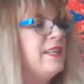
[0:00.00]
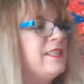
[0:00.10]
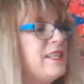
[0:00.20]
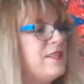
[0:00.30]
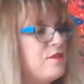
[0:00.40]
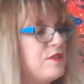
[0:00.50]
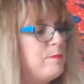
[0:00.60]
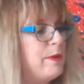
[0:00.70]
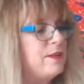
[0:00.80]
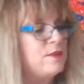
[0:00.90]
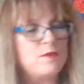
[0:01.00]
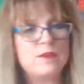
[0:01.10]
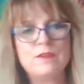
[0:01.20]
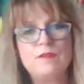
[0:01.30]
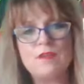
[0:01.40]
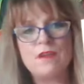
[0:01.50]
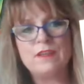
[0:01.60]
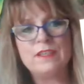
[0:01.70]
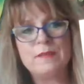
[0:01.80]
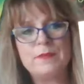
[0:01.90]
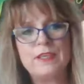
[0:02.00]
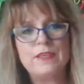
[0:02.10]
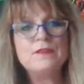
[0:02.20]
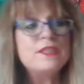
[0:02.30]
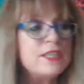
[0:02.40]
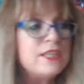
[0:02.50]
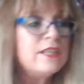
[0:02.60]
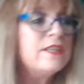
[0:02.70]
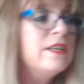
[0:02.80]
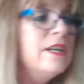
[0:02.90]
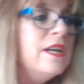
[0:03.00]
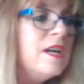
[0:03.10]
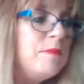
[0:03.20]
ancestor spirit oracle cards I'm going to use here